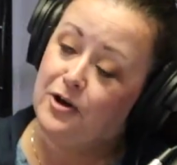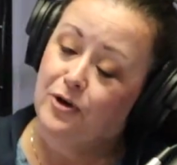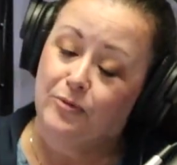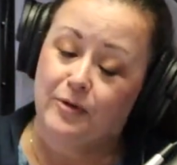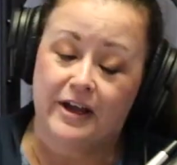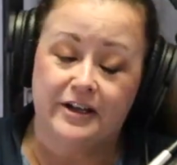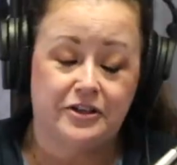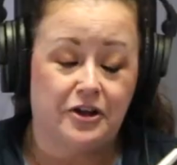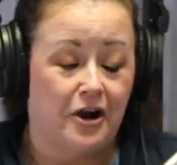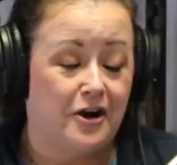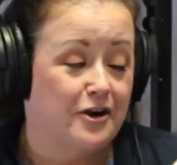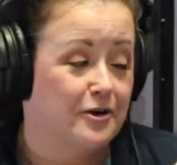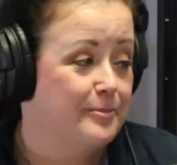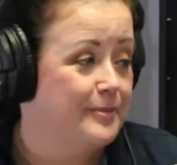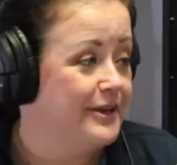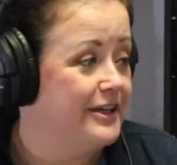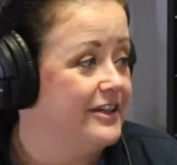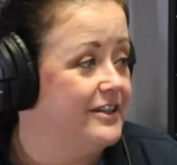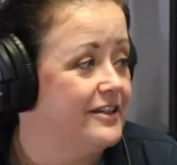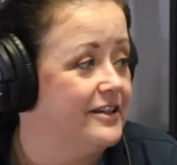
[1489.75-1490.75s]
red
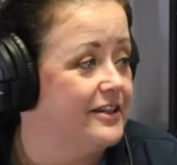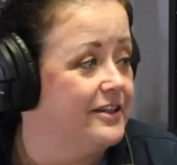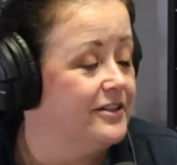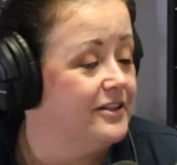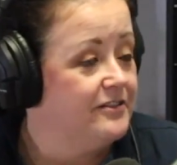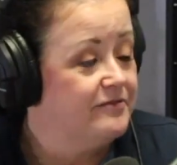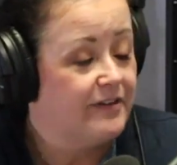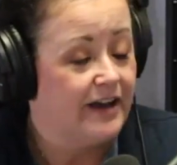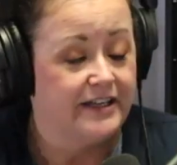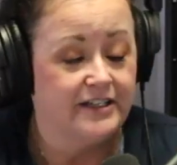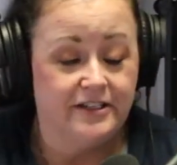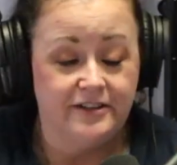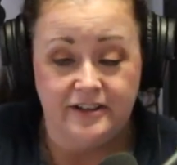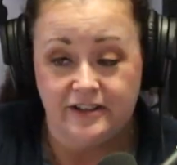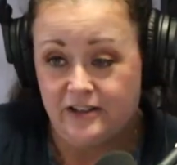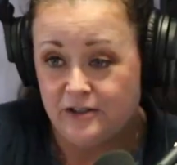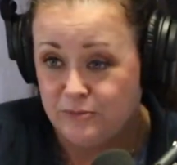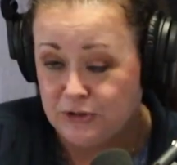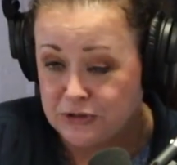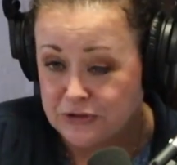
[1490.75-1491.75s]
carpet and invited the
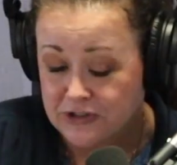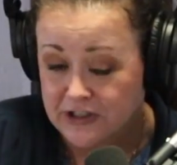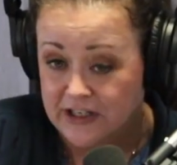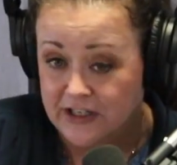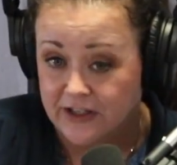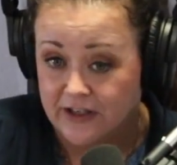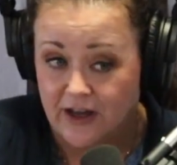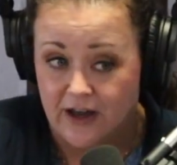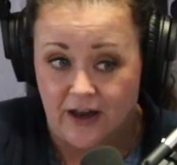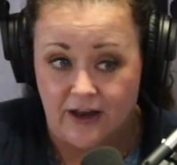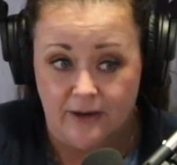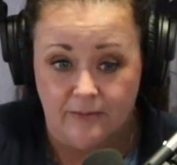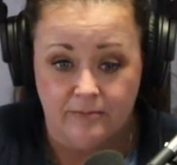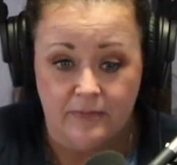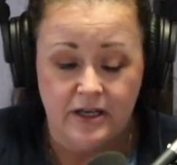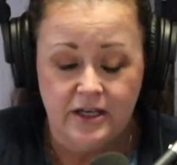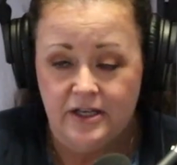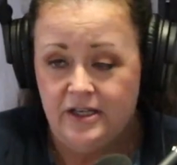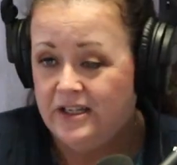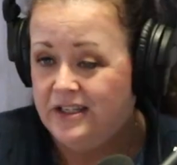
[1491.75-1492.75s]
community to come.